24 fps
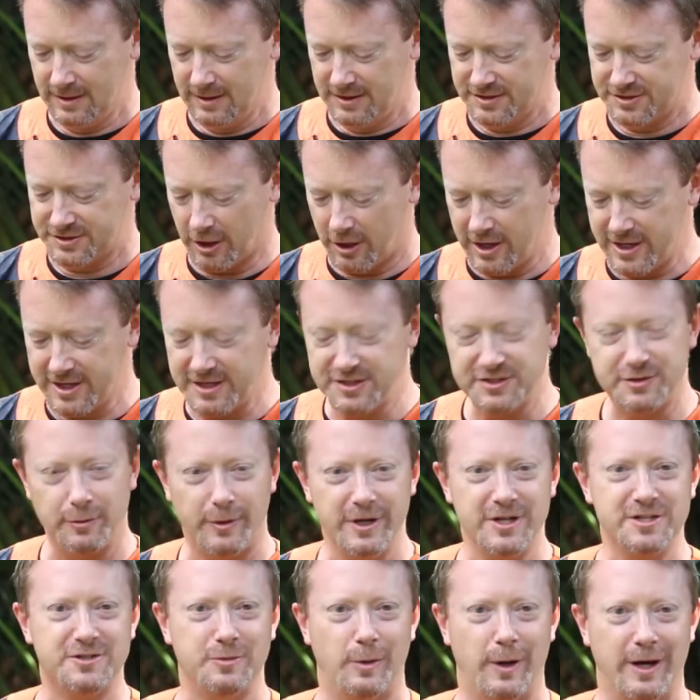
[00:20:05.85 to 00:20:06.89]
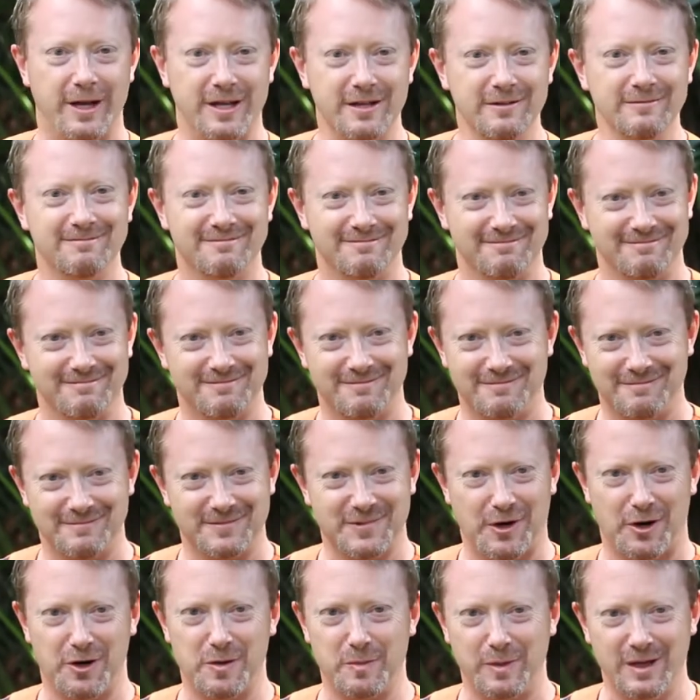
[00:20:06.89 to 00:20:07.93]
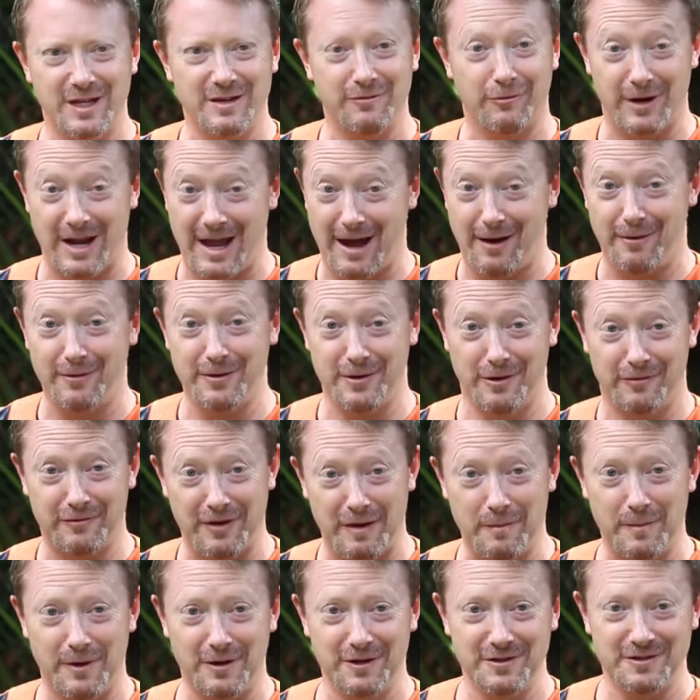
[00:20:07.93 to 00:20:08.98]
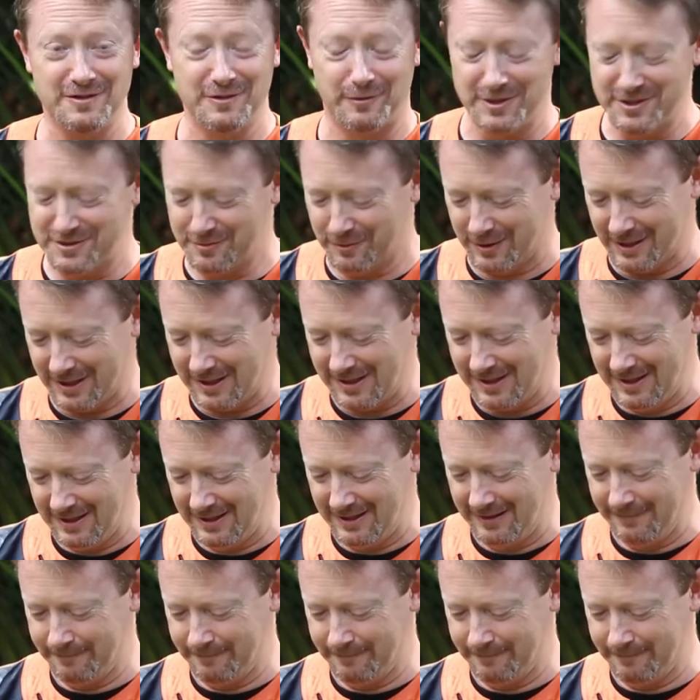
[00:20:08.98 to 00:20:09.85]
Starting in 2020, it's hard to believe we're now in November 2020,